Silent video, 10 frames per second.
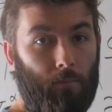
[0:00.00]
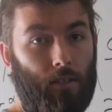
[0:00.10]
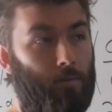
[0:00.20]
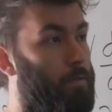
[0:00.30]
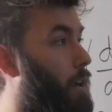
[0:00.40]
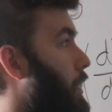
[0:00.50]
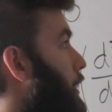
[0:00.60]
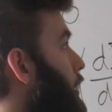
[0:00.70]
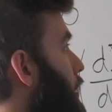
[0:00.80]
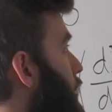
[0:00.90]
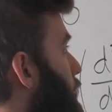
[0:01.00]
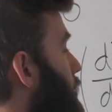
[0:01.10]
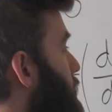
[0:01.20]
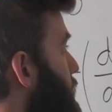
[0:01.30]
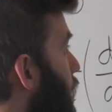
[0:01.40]
we define the
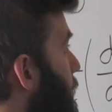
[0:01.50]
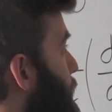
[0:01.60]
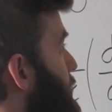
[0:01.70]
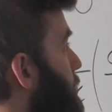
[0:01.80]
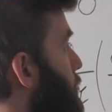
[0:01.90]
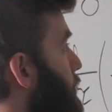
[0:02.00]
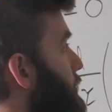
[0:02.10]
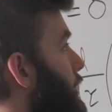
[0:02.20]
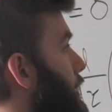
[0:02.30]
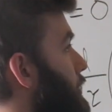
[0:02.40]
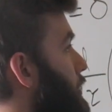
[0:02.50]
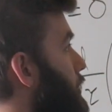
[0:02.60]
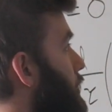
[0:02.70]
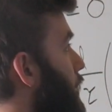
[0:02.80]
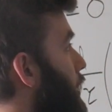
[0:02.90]
Christoffel symbols and
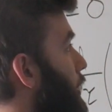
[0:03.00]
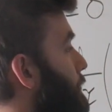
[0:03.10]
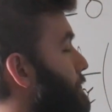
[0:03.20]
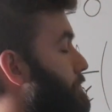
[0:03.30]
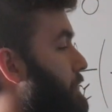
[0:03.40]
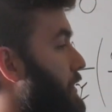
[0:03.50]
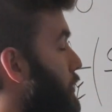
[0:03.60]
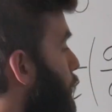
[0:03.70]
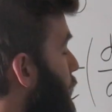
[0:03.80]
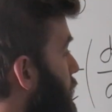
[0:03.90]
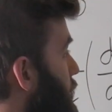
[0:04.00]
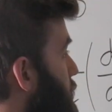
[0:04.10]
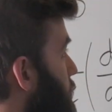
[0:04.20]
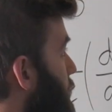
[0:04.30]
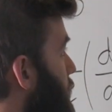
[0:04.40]
the covariant
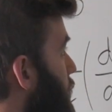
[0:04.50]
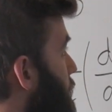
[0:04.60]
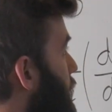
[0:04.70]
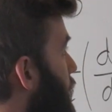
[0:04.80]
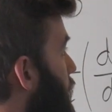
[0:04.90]
derivative.